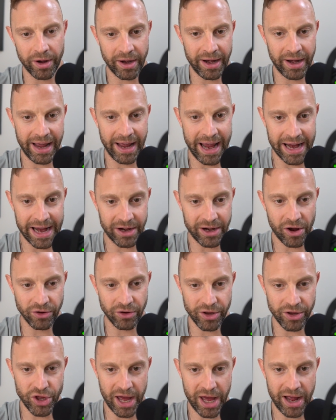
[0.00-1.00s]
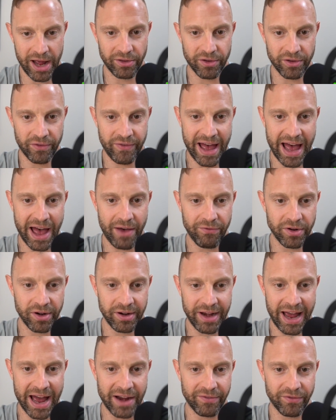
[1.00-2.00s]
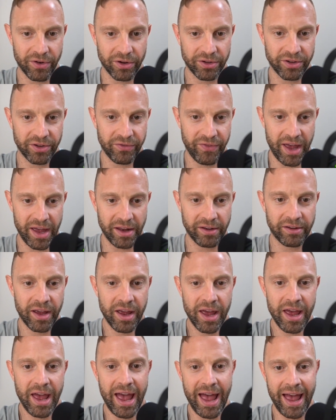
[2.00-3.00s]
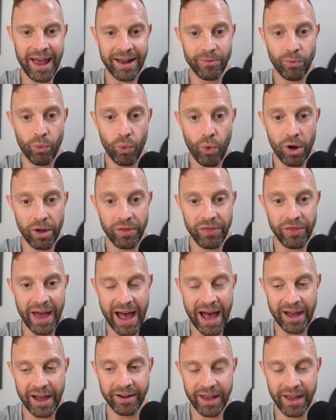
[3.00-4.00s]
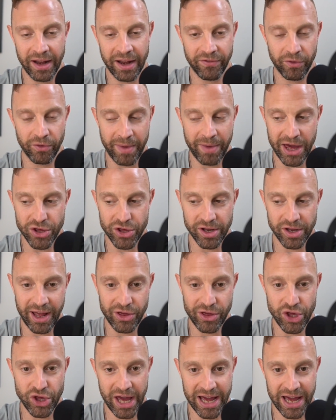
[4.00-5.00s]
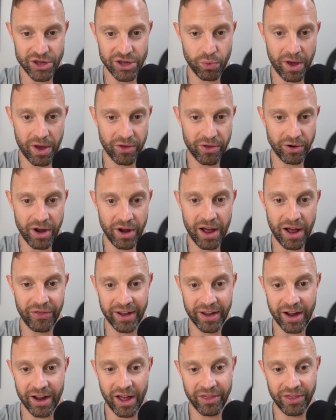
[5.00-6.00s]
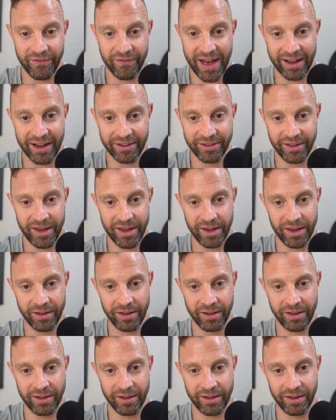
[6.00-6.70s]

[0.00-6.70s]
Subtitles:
in an 800 chance of having an adverse event, and would that information have changed whether or not they got the vaccine,